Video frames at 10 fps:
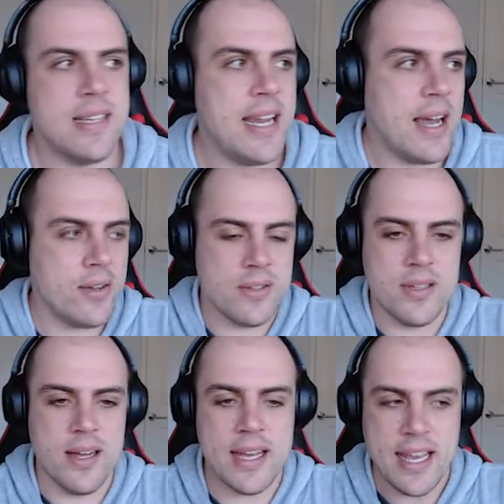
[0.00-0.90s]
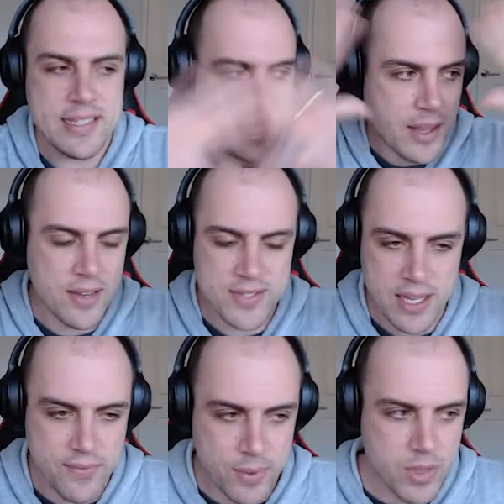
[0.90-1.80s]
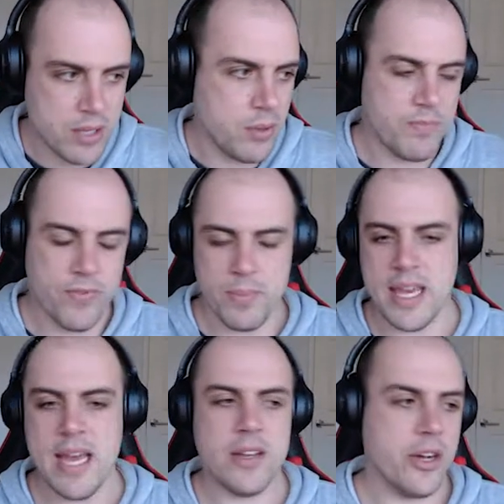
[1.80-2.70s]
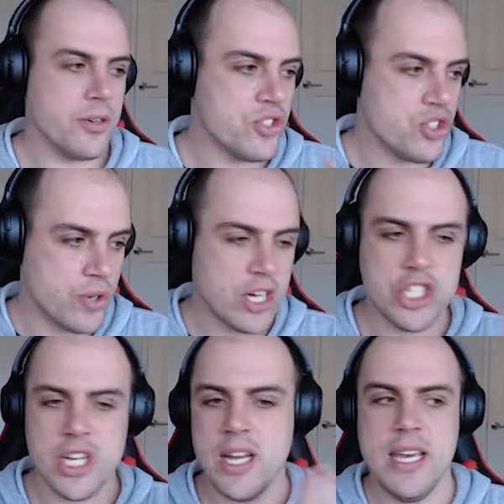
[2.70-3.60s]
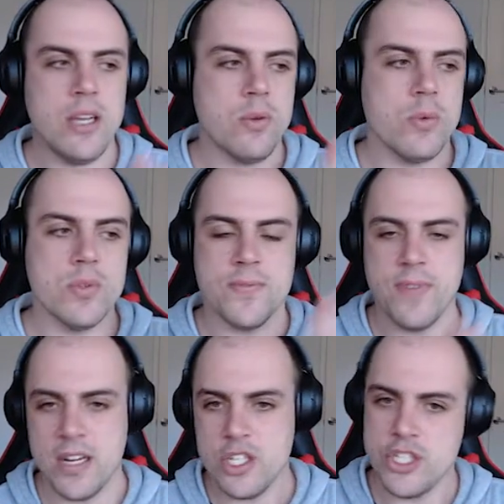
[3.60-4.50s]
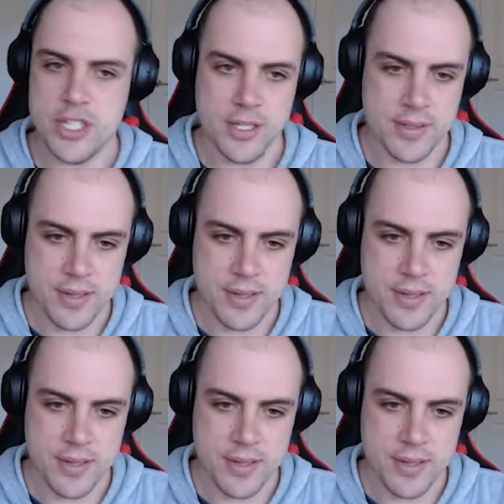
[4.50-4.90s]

Now, again, something I've said from the get-go, structure equals function,